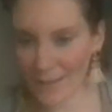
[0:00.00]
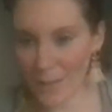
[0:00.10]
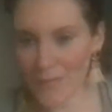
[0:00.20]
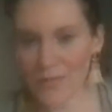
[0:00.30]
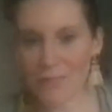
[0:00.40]

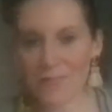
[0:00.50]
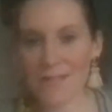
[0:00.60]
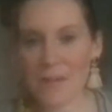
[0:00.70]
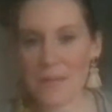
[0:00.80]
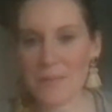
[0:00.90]
Oh, I just read
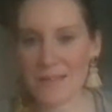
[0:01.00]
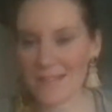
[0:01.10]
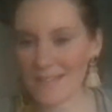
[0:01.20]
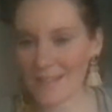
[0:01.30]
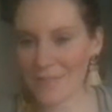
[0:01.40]
Zoe's
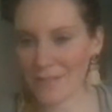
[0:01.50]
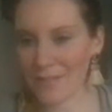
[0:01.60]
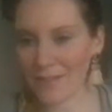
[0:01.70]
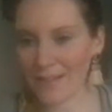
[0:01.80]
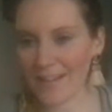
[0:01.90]
message. That's really
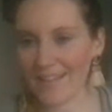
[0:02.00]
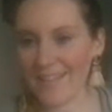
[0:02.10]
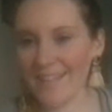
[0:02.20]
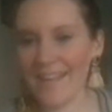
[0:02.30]
funny.